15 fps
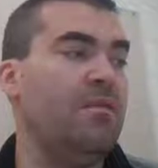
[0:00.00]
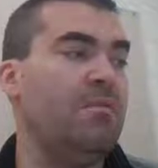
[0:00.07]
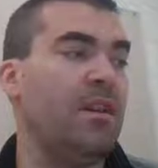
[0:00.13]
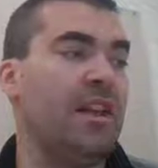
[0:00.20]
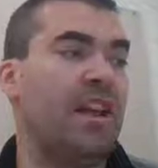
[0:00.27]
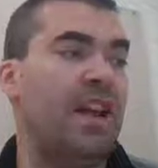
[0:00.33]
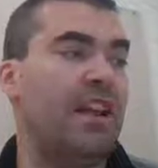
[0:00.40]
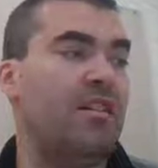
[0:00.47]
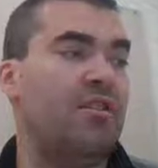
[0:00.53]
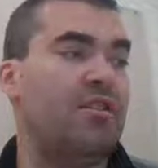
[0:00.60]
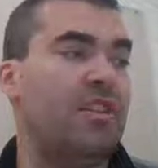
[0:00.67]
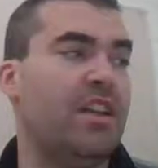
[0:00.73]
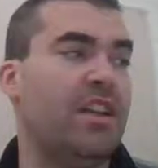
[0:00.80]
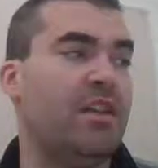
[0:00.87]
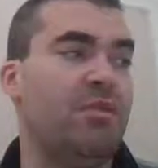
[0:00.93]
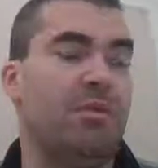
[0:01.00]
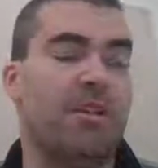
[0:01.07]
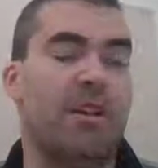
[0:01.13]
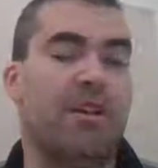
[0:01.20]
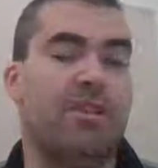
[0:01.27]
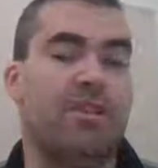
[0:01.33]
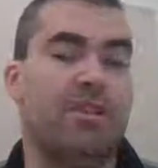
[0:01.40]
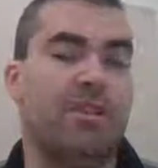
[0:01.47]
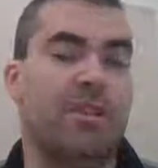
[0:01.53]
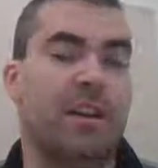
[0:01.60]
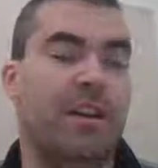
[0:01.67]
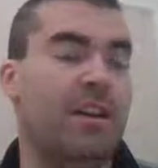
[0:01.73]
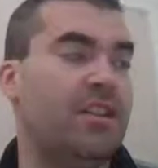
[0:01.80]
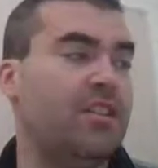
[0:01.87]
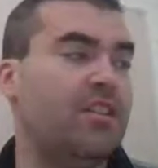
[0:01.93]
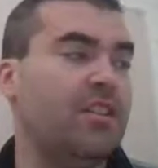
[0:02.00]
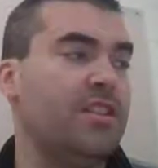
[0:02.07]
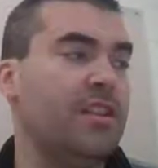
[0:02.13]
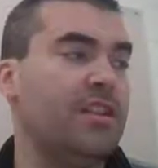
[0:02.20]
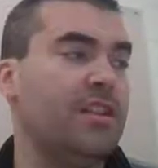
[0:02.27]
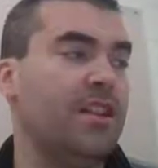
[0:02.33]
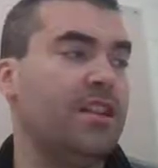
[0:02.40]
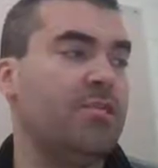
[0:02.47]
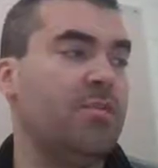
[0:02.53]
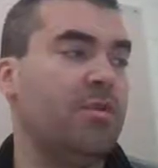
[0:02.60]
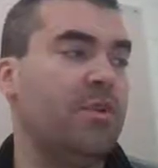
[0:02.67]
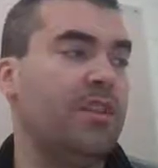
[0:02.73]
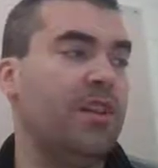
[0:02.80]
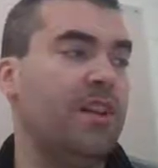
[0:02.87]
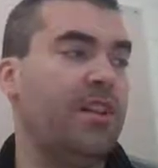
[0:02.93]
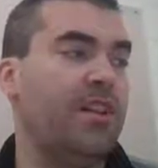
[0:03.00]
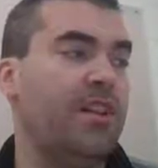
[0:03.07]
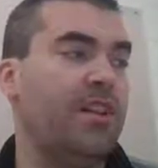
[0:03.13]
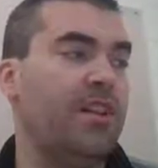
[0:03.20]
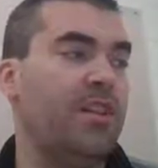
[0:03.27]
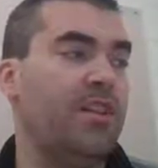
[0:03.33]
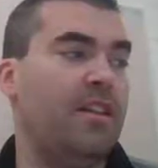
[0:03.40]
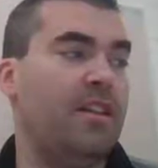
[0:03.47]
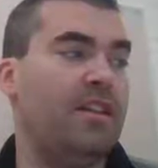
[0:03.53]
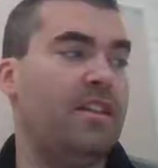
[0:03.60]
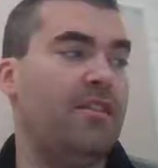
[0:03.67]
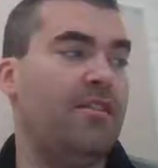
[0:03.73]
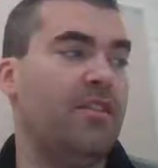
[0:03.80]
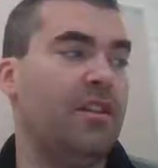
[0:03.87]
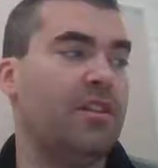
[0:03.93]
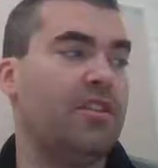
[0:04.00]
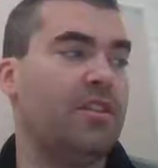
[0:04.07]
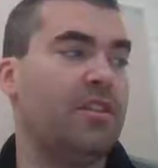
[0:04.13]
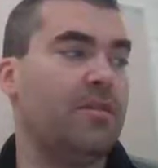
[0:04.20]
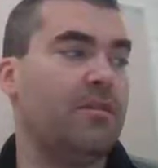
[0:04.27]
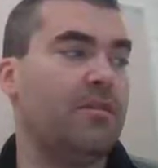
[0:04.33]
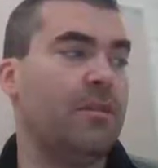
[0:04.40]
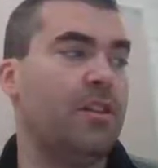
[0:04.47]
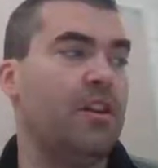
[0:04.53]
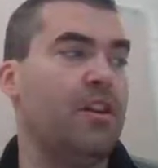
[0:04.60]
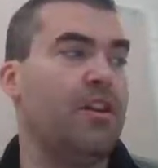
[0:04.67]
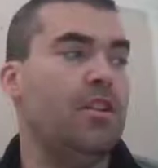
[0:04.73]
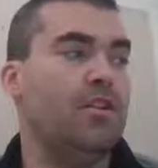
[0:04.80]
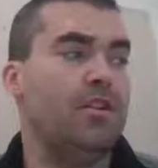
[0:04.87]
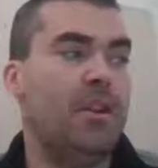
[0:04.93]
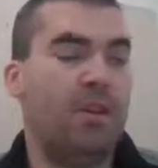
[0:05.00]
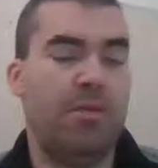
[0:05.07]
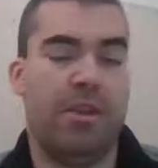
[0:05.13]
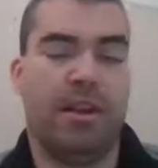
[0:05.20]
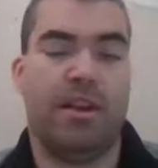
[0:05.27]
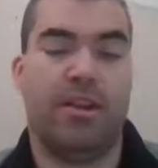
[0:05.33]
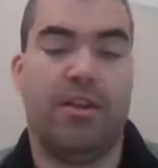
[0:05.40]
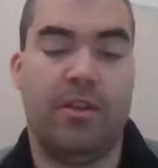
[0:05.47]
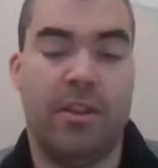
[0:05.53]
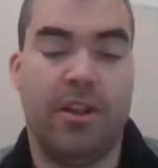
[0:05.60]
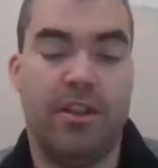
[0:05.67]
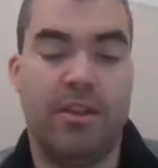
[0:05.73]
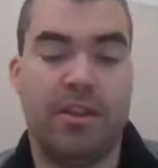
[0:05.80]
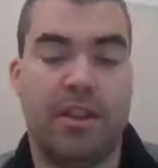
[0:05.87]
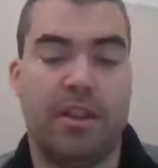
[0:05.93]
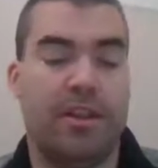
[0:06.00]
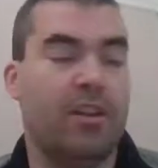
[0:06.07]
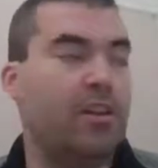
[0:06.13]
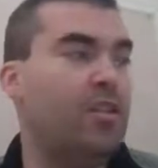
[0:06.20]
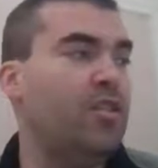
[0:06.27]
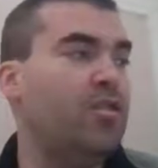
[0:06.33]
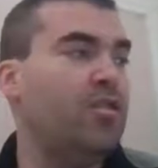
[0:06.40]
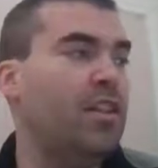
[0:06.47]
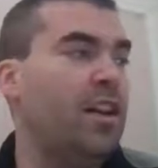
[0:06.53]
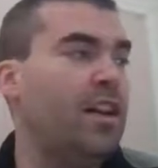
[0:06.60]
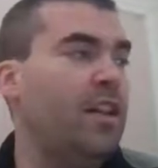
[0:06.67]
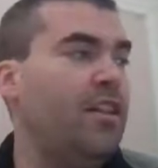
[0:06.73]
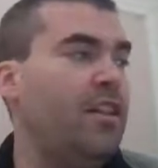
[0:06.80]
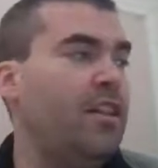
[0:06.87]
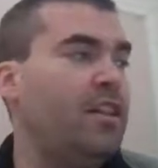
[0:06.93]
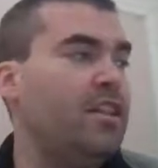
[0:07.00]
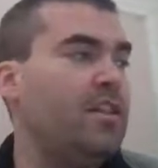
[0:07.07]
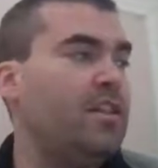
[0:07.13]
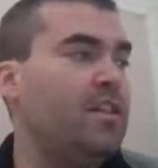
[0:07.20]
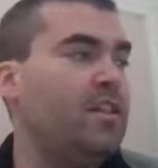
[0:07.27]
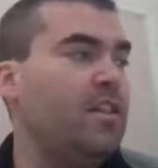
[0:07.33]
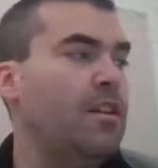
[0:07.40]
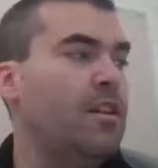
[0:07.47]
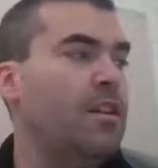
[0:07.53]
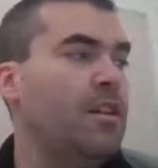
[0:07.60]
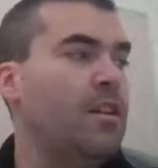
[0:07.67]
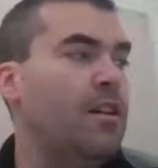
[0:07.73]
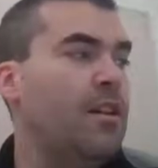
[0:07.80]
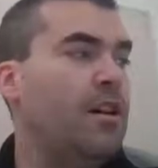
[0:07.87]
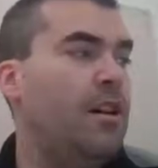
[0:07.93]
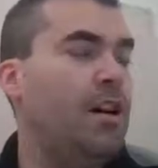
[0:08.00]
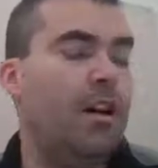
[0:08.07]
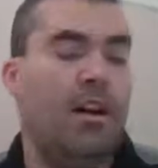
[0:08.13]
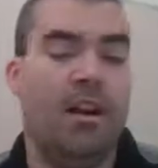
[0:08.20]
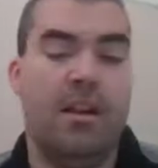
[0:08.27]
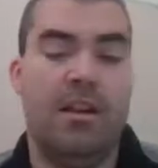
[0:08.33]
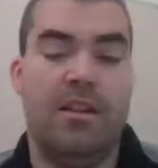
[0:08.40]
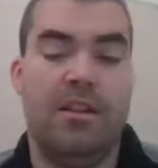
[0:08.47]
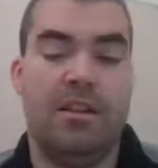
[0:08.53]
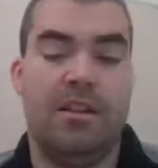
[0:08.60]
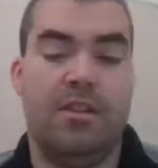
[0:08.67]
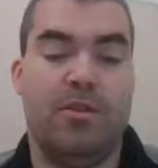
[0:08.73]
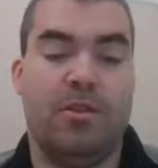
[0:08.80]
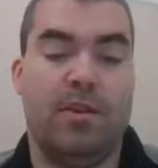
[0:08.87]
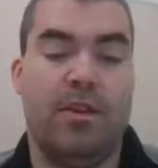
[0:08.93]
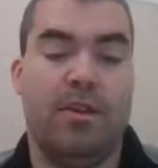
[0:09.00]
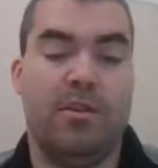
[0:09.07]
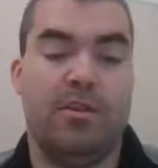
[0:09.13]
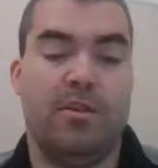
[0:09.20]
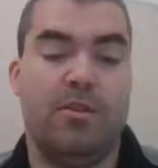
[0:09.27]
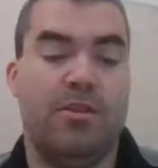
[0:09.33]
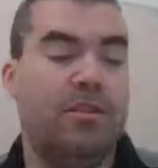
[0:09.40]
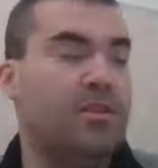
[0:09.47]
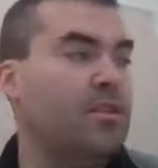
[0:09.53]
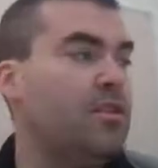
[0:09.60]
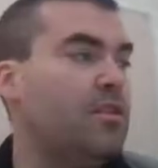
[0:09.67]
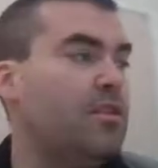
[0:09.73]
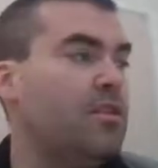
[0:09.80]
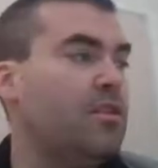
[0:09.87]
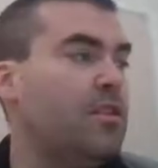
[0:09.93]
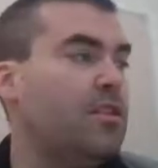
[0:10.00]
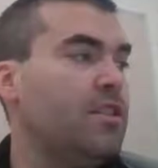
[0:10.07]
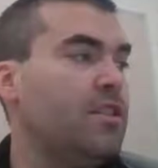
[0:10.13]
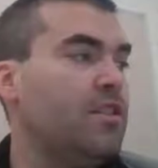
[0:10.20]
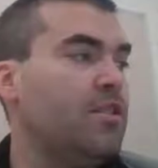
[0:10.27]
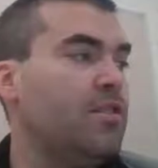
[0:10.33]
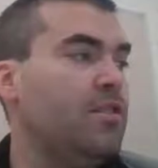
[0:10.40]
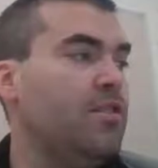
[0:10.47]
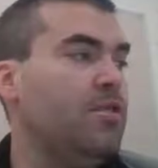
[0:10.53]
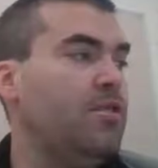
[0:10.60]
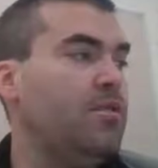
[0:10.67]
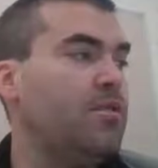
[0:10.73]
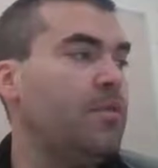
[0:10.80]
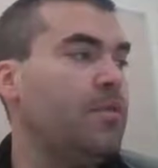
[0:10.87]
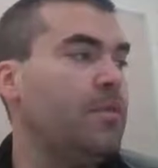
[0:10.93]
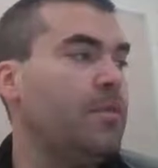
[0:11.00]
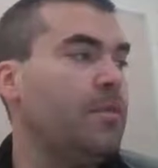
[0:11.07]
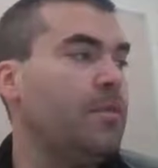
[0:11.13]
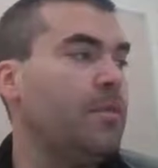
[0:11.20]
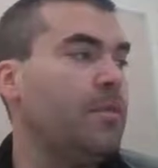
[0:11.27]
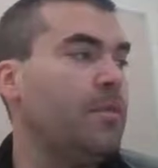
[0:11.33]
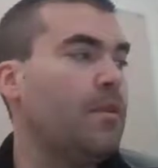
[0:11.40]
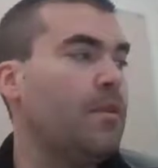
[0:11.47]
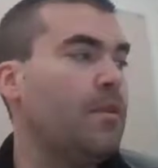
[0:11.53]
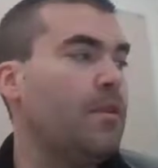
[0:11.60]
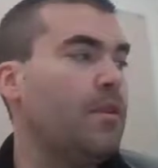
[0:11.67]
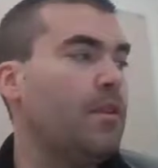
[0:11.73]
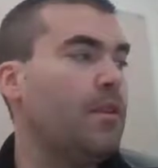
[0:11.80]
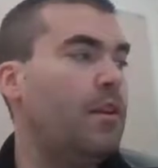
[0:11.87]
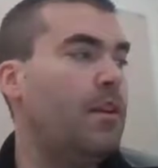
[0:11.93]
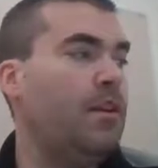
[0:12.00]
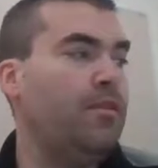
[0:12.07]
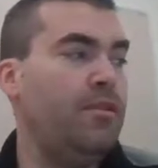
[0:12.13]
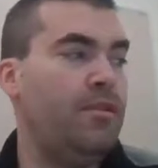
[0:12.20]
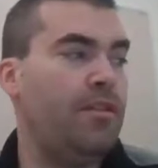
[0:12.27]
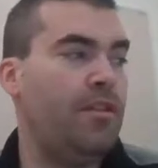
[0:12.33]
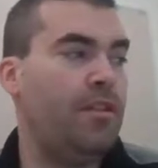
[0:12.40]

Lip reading: but I can't use it anywhere else. Okay, it's just accessible within this function. So now what I can do here is I can go like this. Let's do a console, or let's go if